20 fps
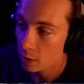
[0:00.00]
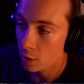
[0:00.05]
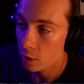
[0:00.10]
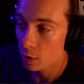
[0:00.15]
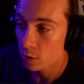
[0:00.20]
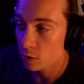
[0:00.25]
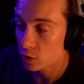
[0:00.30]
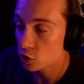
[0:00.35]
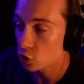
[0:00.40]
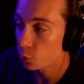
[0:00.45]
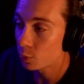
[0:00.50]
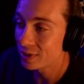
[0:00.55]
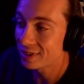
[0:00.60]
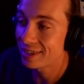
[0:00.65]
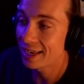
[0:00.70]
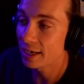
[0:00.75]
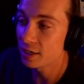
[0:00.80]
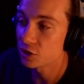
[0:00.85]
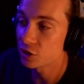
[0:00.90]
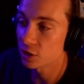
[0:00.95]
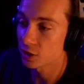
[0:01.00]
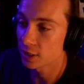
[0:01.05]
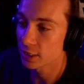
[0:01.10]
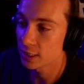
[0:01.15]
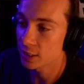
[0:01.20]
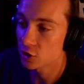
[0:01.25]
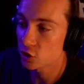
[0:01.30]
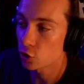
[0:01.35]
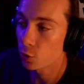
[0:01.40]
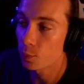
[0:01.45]
So potentially,
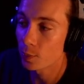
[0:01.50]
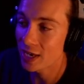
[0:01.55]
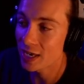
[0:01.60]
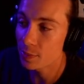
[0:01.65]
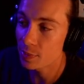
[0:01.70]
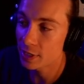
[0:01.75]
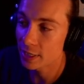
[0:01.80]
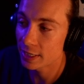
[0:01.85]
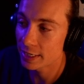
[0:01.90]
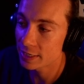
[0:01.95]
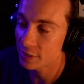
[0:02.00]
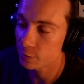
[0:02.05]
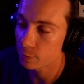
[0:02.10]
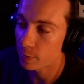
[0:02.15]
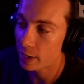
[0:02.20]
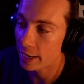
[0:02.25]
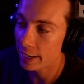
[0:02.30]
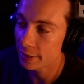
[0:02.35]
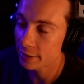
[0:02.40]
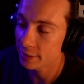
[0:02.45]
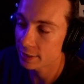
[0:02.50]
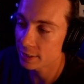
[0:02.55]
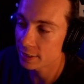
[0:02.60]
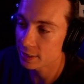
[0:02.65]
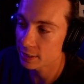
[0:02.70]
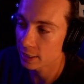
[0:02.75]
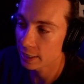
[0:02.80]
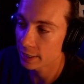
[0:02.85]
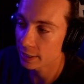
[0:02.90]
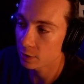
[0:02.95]
so maybe in his mind, he's
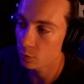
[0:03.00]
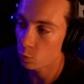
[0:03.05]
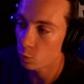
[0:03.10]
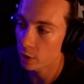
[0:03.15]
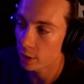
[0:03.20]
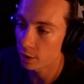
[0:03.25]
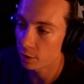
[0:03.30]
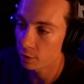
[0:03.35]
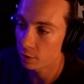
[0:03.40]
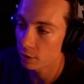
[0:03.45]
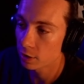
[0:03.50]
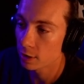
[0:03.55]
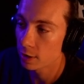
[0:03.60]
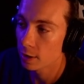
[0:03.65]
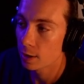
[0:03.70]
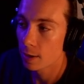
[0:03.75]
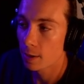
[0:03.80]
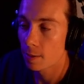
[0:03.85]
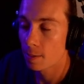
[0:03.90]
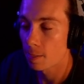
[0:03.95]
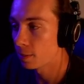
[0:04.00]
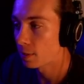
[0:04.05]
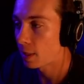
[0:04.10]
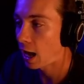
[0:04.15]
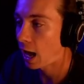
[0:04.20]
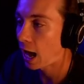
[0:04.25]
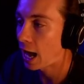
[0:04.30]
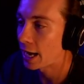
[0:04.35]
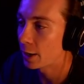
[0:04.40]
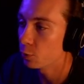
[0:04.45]
like, well,
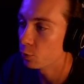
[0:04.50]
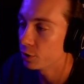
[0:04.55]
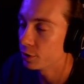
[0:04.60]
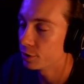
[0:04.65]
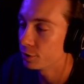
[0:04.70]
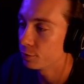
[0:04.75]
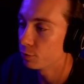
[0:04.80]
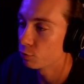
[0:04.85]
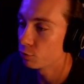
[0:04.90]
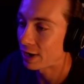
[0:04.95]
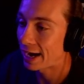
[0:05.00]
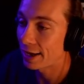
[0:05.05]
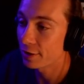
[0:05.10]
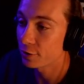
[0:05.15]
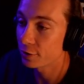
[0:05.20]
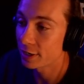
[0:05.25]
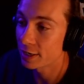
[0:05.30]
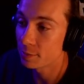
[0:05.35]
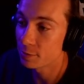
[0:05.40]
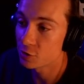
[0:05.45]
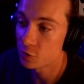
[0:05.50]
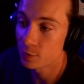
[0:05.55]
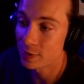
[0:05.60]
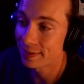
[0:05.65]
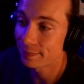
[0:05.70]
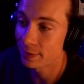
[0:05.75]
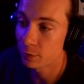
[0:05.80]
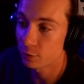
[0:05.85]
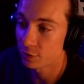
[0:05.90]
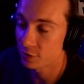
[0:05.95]
I would rather him just beat
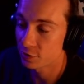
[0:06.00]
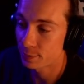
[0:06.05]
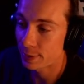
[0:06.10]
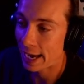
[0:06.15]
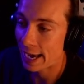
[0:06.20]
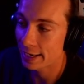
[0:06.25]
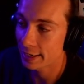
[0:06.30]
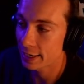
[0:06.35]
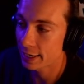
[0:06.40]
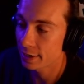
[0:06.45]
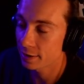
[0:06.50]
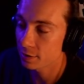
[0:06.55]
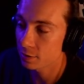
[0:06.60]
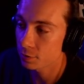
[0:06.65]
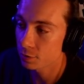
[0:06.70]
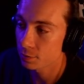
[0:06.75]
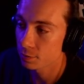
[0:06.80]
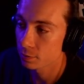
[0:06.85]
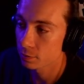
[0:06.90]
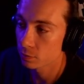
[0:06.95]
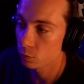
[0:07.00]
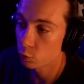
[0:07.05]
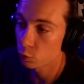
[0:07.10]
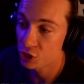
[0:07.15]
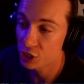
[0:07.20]
me with his backhand, which he